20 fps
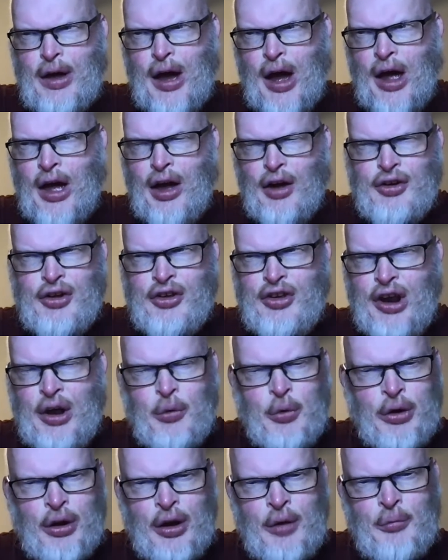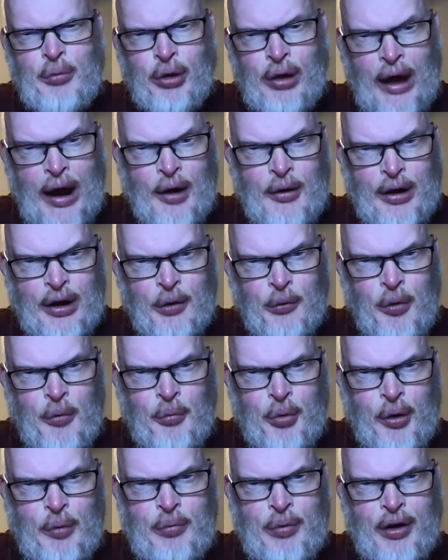I actually said I wouldn't learn Bulgarian at
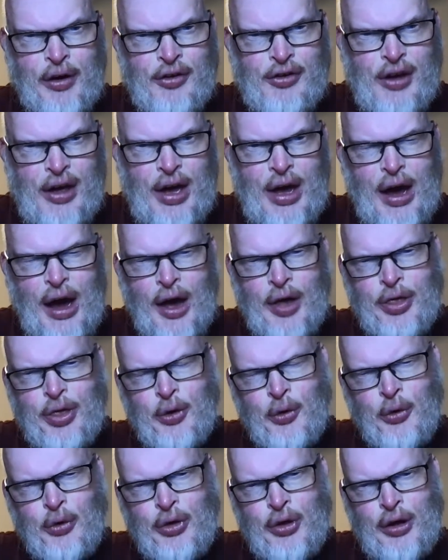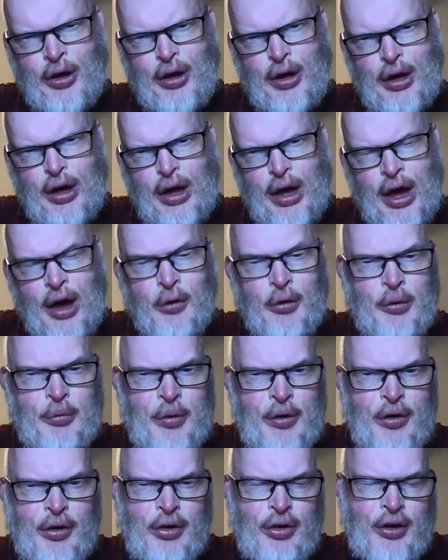one point because I thought that it would
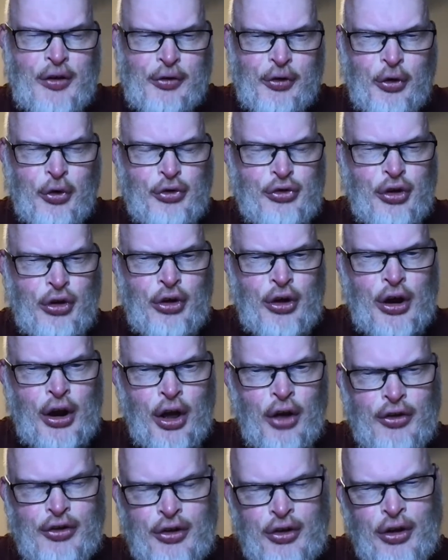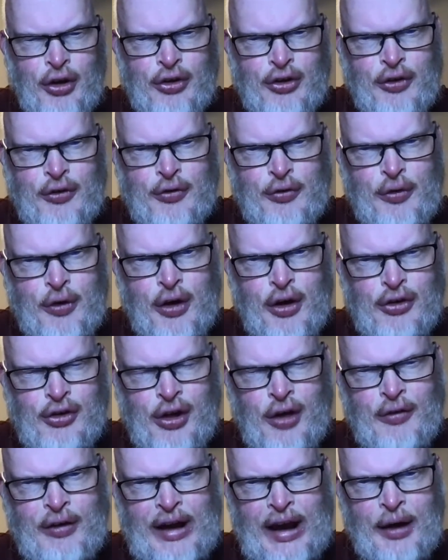be difficult to learn lots and lots of
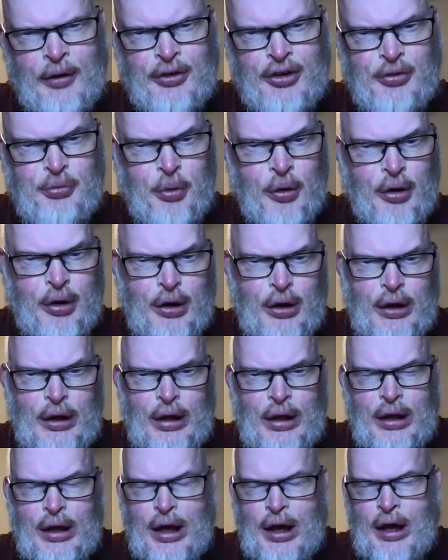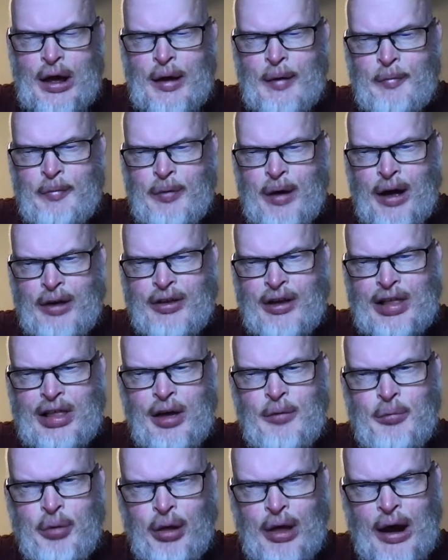Slavic languages, but I did
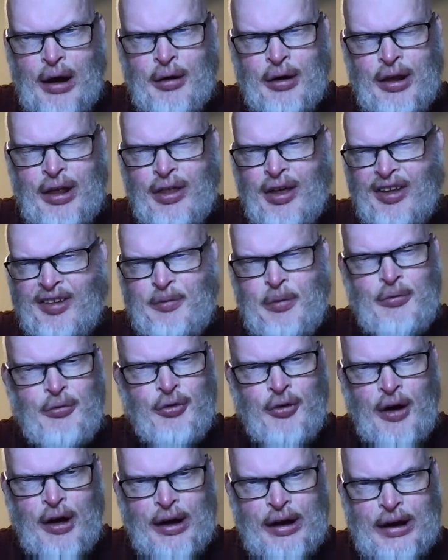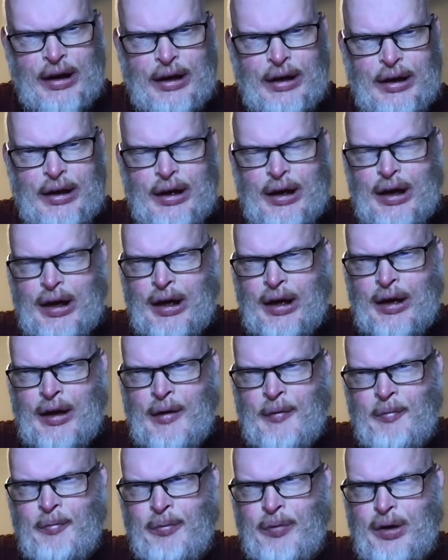learn Bulgarian and that's been fine.
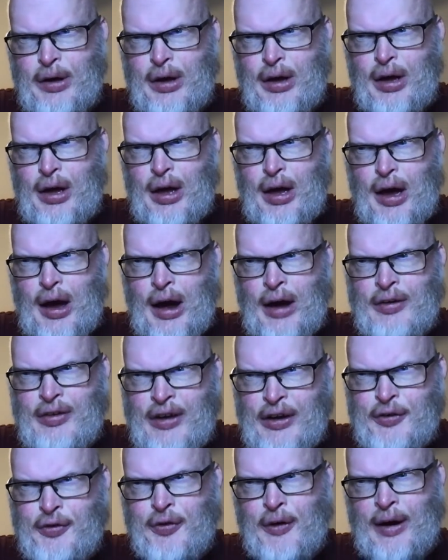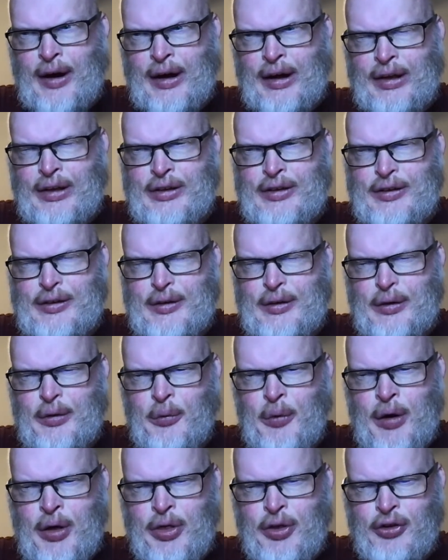I did find
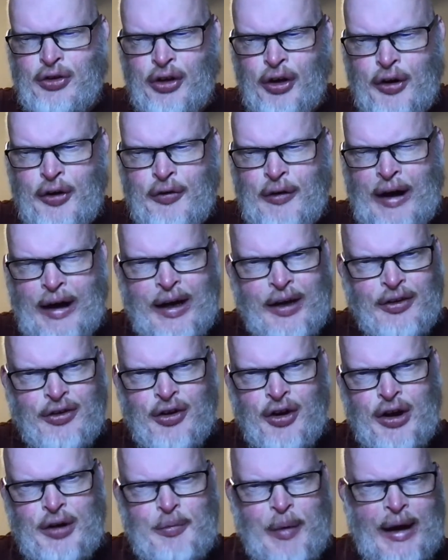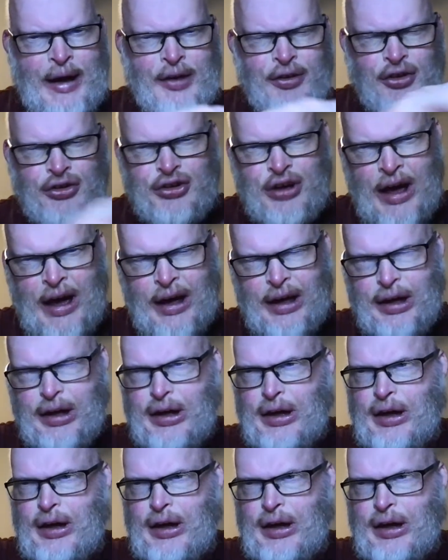with Slovak, it turned back into Czech.